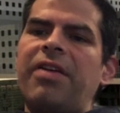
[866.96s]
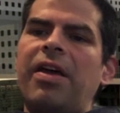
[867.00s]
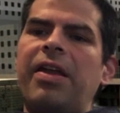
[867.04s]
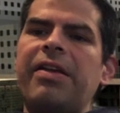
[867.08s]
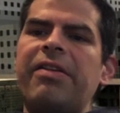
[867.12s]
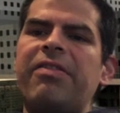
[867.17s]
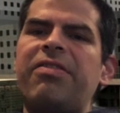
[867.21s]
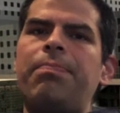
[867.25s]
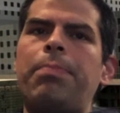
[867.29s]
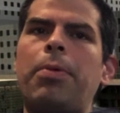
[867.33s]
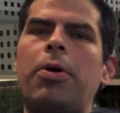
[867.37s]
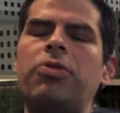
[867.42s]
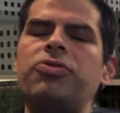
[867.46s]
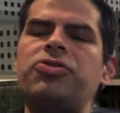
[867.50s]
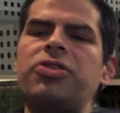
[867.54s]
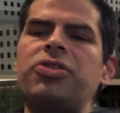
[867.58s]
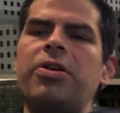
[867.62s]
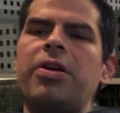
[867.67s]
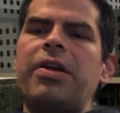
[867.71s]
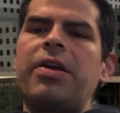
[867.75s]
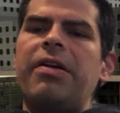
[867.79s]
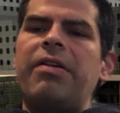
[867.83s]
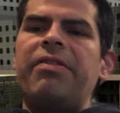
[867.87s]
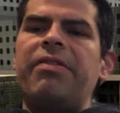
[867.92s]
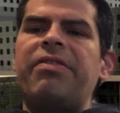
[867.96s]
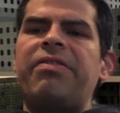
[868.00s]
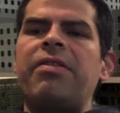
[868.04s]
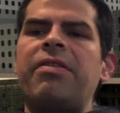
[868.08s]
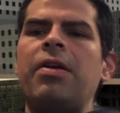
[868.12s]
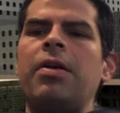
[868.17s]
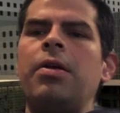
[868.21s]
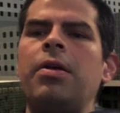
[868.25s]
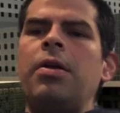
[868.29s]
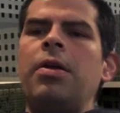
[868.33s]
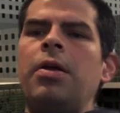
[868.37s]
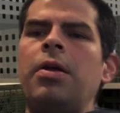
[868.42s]
exposure, because
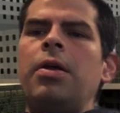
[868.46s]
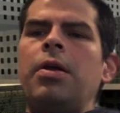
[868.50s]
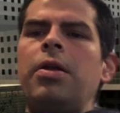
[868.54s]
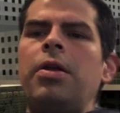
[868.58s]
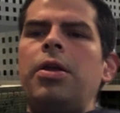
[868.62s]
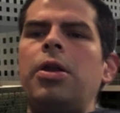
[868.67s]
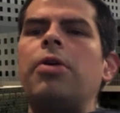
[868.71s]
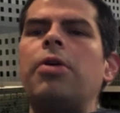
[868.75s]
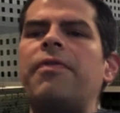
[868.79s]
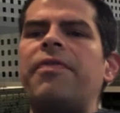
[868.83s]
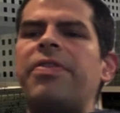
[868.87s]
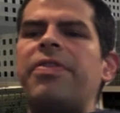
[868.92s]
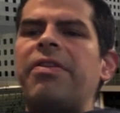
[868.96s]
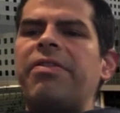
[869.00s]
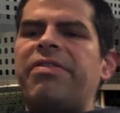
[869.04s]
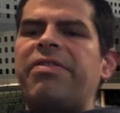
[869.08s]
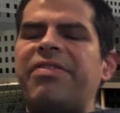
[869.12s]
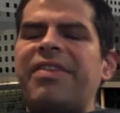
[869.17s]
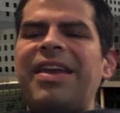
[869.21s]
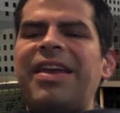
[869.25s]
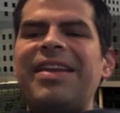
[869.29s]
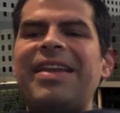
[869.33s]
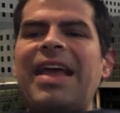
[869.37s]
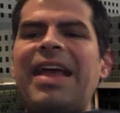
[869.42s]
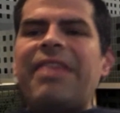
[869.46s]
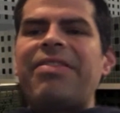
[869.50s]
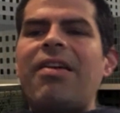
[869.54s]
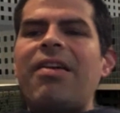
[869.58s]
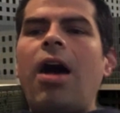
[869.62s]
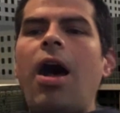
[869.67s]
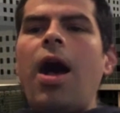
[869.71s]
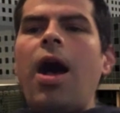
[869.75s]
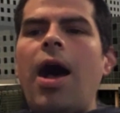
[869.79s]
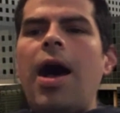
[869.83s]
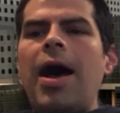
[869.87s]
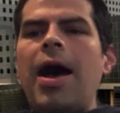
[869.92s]
if the skin gets
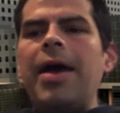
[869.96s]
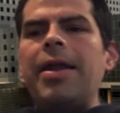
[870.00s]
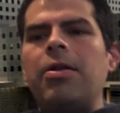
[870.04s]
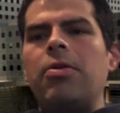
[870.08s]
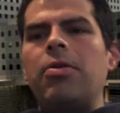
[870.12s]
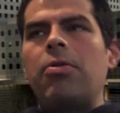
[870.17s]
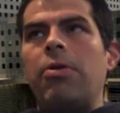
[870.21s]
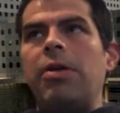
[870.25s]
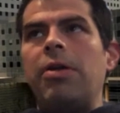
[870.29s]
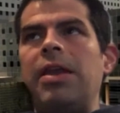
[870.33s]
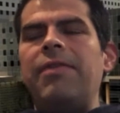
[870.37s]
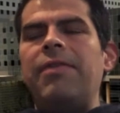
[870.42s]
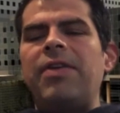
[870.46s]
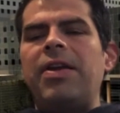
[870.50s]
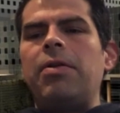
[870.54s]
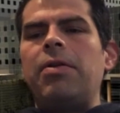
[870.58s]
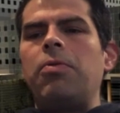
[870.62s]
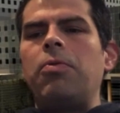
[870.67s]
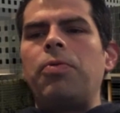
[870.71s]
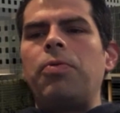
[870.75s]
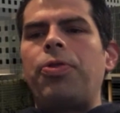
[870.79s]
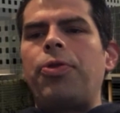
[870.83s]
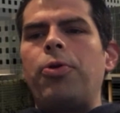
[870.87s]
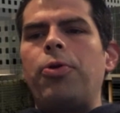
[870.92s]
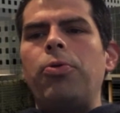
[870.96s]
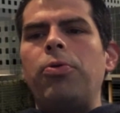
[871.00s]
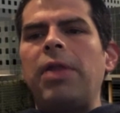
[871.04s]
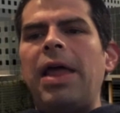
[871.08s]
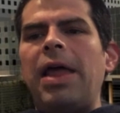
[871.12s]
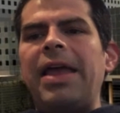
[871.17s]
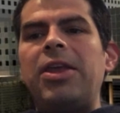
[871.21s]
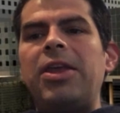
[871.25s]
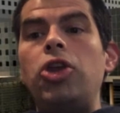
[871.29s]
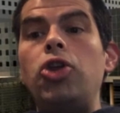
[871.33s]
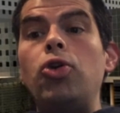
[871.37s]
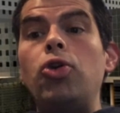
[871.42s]
hot, or even through
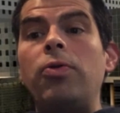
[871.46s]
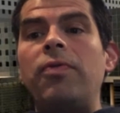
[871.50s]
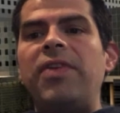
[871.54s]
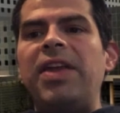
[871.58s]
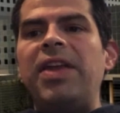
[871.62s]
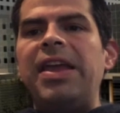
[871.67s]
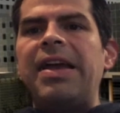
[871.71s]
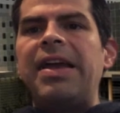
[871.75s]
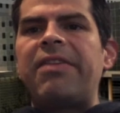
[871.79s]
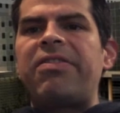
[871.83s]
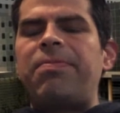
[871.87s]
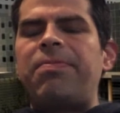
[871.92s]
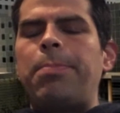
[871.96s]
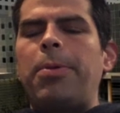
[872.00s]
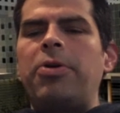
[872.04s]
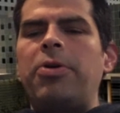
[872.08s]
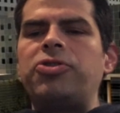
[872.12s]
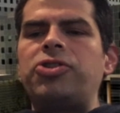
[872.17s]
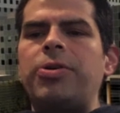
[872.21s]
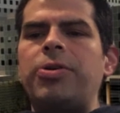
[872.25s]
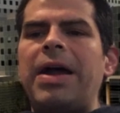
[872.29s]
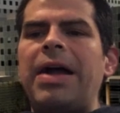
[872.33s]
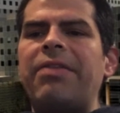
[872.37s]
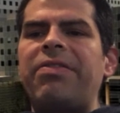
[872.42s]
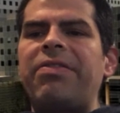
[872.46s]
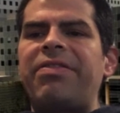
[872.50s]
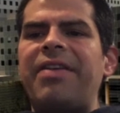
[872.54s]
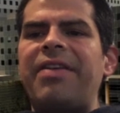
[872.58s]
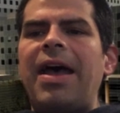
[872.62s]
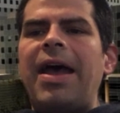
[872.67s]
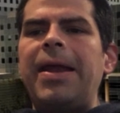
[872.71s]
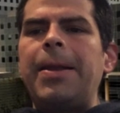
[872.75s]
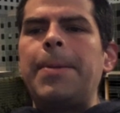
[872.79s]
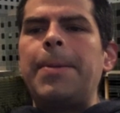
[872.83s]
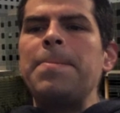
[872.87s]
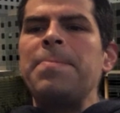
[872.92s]
like UV exposure
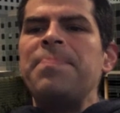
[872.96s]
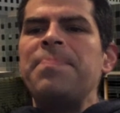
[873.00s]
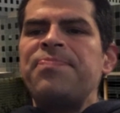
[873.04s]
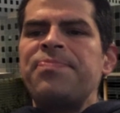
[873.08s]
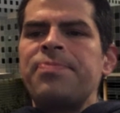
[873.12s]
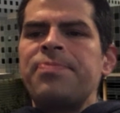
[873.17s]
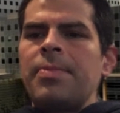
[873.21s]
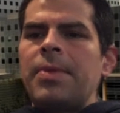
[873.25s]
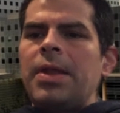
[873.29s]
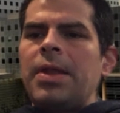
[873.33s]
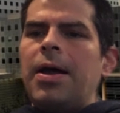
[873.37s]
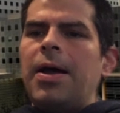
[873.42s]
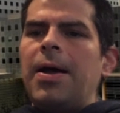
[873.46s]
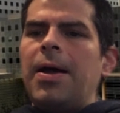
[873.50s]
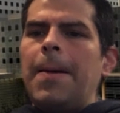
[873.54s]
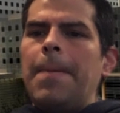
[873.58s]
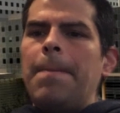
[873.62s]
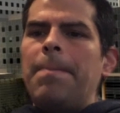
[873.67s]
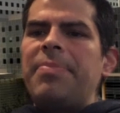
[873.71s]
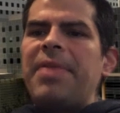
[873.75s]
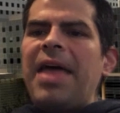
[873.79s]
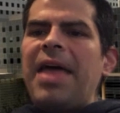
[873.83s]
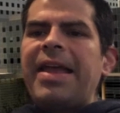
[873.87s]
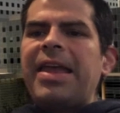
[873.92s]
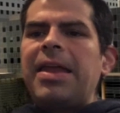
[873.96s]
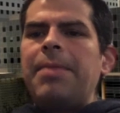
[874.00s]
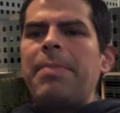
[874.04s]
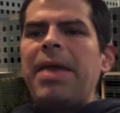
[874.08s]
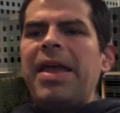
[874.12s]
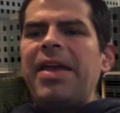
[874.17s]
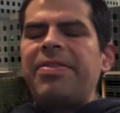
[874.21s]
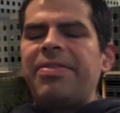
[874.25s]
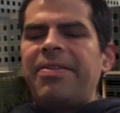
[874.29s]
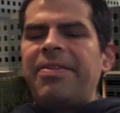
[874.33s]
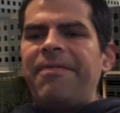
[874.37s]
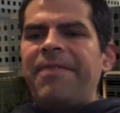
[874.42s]
outside, that can
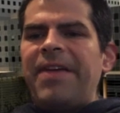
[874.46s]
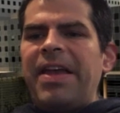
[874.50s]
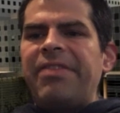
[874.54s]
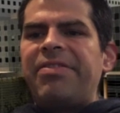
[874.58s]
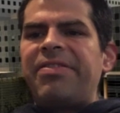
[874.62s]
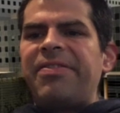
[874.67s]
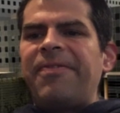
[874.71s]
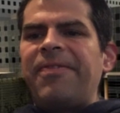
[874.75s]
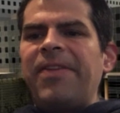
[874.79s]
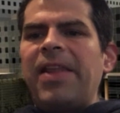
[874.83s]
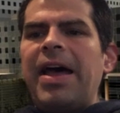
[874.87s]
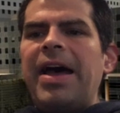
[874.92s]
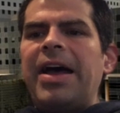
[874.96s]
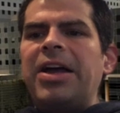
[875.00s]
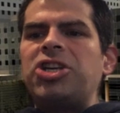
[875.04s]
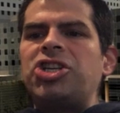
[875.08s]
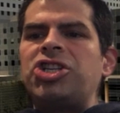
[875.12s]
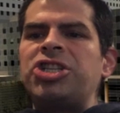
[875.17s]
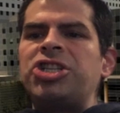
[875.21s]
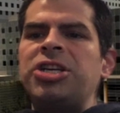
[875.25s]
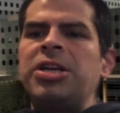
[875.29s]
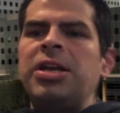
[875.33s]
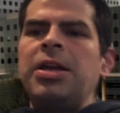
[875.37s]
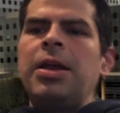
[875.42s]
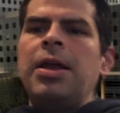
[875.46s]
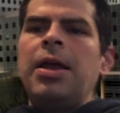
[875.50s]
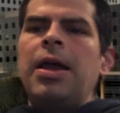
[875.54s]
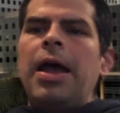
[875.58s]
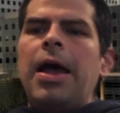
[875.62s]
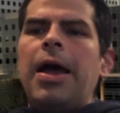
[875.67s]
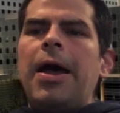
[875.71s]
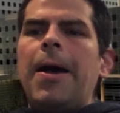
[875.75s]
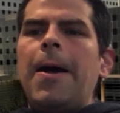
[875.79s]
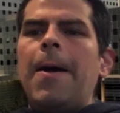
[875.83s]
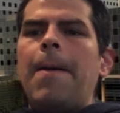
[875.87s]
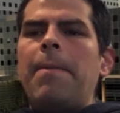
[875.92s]
make the face flush
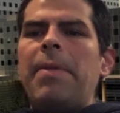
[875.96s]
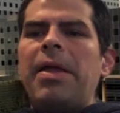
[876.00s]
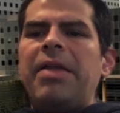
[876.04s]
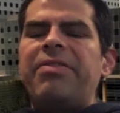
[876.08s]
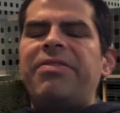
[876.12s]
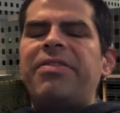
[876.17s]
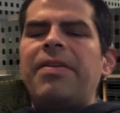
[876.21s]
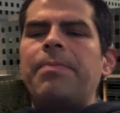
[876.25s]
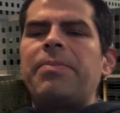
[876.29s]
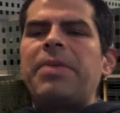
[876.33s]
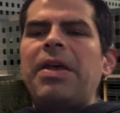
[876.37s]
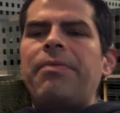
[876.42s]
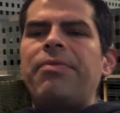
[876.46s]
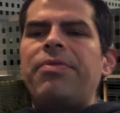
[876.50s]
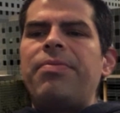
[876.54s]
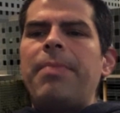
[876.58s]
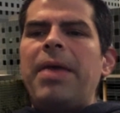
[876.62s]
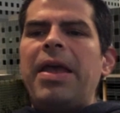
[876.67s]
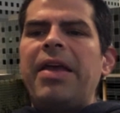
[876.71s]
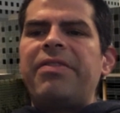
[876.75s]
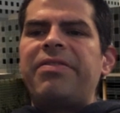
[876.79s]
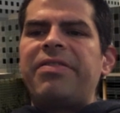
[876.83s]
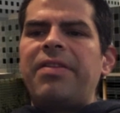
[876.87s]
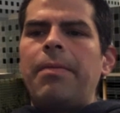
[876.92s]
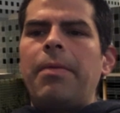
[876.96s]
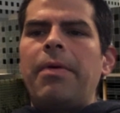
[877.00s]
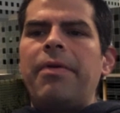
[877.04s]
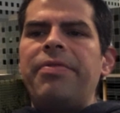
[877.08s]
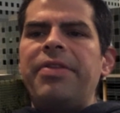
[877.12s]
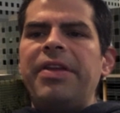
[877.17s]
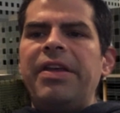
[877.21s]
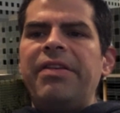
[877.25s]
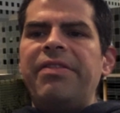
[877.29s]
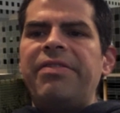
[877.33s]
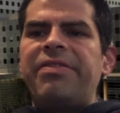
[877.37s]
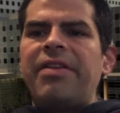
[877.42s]
and sometimes make some of
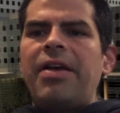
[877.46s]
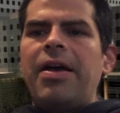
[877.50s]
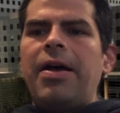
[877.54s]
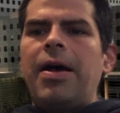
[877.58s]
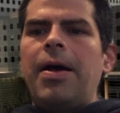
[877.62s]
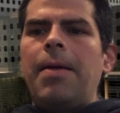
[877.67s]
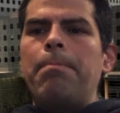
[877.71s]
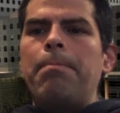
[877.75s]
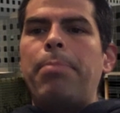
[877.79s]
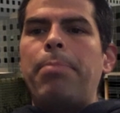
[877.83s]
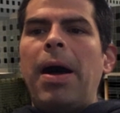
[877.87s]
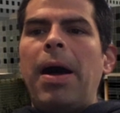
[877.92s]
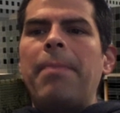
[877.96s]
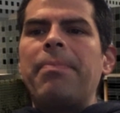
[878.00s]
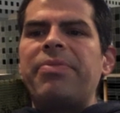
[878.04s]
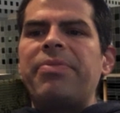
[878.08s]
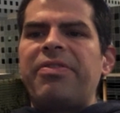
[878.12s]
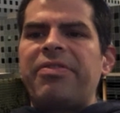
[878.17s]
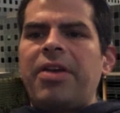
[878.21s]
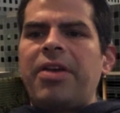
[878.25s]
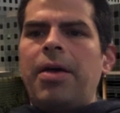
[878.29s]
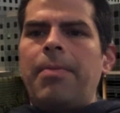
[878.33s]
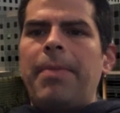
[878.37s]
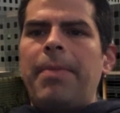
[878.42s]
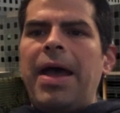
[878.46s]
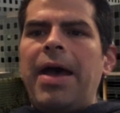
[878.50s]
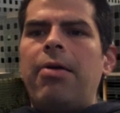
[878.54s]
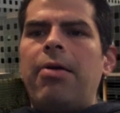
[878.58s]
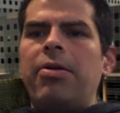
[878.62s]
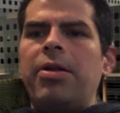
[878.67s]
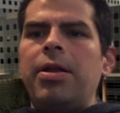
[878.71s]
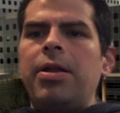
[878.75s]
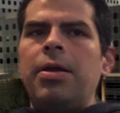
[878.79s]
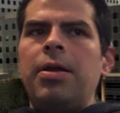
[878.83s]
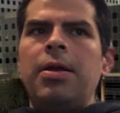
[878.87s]
these bumps come out.